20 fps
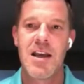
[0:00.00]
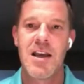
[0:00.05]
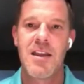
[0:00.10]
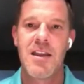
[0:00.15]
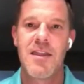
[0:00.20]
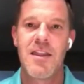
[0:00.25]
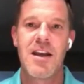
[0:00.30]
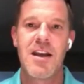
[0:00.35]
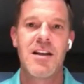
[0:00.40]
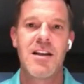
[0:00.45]

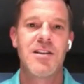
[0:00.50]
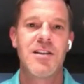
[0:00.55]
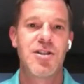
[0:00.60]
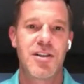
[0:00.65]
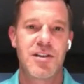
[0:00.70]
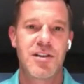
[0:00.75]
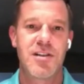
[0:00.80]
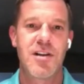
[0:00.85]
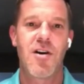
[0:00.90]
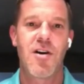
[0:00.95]
that is
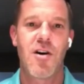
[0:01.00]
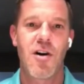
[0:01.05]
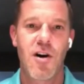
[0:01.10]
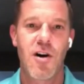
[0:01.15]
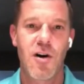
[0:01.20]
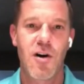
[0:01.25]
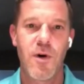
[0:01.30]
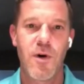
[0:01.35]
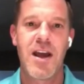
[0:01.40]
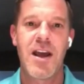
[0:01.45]
just
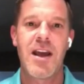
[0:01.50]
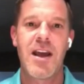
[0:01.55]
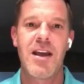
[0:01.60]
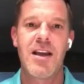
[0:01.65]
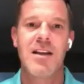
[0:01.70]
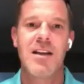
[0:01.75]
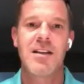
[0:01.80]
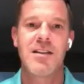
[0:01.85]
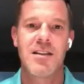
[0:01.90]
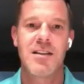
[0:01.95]
our
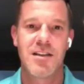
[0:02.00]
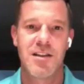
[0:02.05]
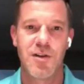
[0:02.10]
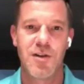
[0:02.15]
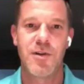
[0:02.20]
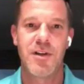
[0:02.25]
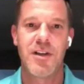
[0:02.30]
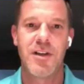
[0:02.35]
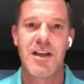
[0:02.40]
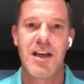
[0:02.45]
way to
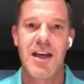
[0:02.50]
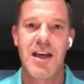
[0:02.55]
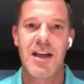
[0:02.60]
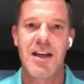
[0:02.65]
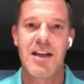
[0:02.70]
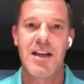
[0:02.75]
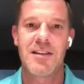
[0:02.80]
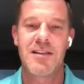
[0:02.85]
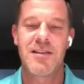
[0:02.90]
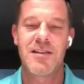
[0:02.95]
do it. And
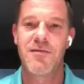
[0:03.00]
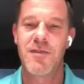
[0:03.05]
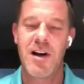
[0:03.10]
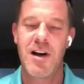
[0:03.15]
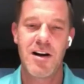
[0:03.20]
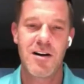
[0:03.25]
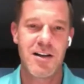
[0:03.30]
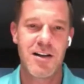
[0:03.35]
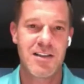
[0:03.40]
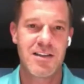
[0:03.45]
it's
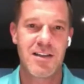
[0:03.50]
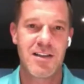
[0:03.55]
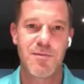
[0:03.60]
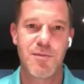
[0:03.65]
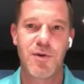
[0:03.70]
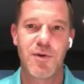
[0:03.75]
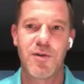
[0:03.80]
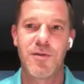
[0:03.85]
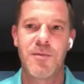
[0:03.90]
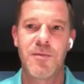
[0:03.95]
very
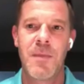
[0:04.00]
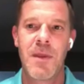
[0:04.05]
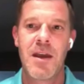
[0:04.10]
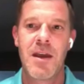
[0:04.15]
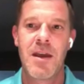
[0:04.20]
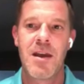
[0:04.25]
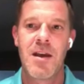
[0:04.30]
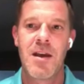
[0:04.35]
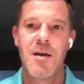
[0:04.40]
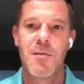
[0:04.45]
simple,
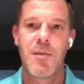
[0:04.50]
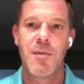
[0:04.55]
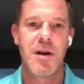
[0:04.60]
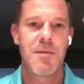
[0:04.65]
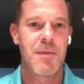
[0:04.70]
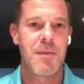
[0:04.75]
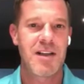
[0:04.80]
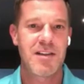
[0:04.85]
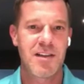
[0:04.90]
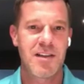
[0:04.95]
but it
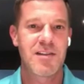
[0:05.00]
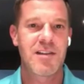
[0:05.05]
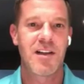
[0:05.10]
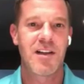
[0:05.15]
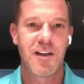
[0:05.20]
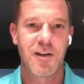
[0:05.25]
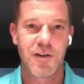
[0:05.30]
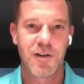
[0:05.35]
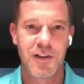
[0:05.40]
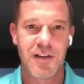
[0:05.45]
makes us a
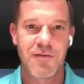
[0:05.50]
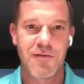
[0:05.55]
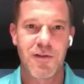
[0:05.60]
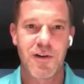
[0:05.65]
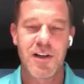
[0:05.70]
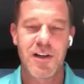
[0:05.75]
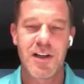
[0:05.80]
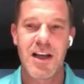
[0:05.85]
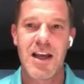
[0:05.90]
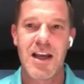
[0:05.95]
little
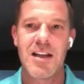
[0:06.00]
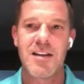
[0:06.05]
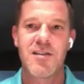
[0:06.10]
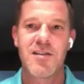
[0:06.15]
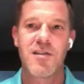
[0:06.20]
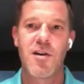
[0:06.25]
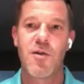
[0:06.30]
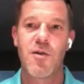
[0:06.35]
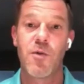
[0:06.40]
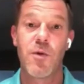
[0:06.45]
different. And
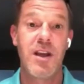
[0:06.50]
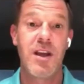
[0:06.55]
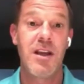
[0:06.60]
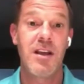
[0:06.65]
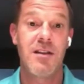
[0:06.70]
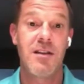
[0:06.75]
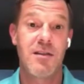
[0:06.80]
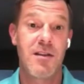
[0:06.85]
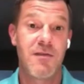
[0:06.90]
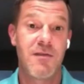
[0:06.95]
so
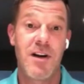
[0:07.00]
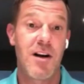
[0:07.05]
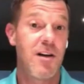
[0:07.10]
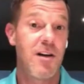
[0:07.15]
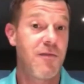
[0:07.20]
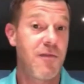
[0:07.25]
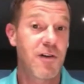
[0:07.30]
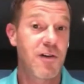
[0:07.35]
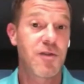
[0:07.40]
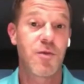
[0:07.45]
the very
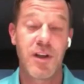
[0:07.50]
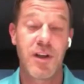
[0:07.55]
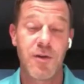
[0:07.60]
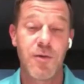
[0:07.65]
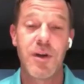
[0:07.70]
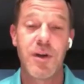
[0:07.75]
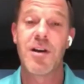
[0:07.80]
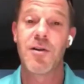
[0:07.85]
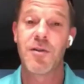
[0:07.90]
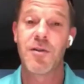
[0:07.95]
first week,
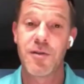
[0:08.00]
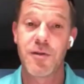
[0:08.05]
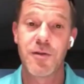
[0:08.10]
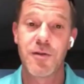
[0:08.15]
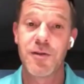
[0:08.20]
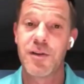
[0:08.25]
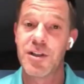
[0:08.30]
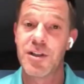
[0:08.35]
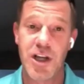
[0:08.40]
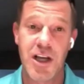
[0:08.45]
we go
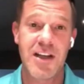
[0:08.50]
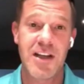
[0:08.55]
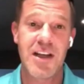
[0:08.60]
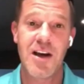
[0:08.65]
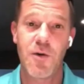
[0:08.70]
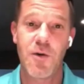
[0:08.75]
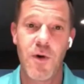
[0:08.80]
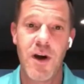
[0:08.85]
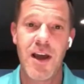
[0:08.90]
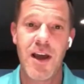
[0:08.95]
through the
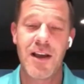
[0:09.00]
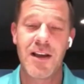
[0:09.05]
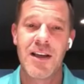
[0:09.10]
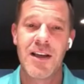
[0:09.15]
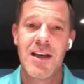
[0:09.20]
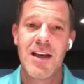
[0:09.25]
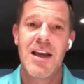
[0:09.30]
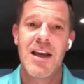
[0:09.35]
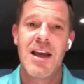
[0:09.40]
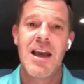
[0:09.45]
J-Town way.
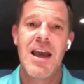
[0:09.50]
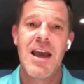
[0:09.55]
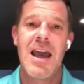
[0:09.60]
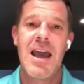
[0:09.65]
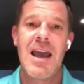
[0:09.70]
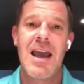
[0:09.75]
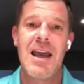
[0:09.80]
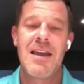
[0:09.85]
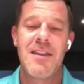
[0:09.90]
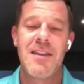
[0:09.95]

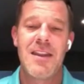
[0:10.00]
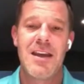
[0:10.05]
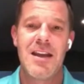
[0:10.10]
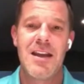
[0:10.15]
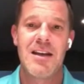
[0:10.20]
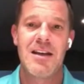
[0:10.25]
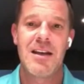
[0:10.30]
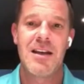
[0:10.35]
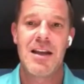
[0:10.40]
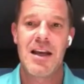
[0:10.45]
And
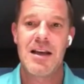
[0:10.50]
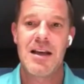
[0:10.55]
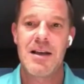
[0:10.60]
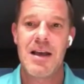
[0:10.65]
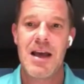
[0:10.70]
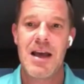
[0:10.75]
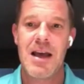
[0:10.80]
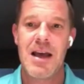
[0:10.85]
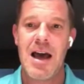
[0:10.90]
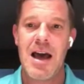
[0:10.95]
then
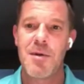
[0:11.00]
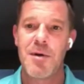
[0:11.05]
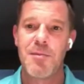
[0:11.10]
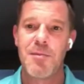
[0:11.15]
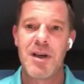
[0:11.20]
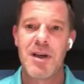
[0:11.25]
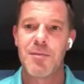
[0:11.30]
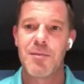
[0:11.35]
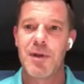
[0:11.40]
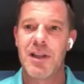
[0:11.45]
I am a
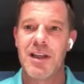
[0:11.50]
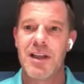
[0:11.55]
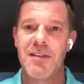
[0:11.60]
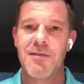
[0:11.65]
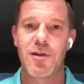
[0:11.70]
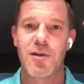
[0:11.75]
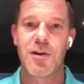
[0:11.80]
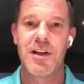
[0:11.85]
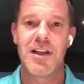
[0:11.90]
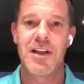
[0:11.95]
big
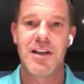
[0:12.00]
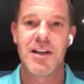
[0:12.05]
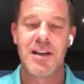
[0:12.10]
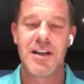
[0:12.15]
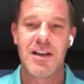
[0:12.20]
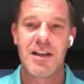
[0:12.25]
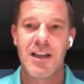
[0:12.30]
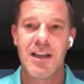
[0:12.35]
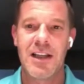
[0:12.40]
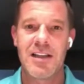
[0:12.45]
believer
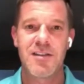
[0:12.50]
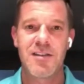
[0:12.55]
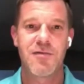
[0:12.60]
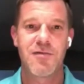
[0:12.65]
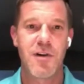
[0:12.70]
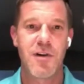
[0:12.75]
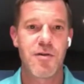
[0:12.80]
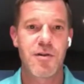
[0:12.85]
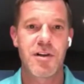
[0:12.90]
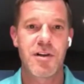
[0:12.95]
in, let's
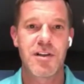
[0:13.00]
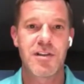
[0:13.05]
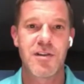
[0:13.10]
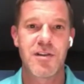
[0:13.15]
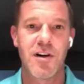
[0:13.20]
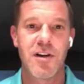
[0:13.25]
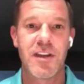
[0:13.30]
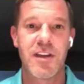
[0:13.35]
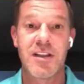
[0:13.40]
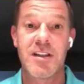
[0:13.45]
focus
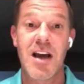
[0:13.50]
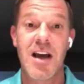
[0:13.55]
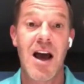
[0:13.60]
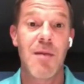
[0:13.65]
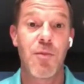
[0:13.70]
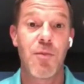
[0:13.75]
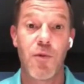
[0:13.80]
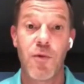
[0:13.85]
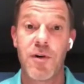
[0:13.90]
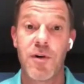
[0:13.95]
on the
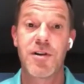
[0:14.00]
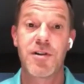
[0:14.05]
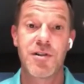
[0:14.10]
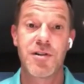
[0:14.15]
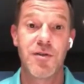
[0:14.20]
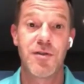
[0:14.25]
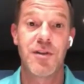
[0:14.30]
top 1 or 2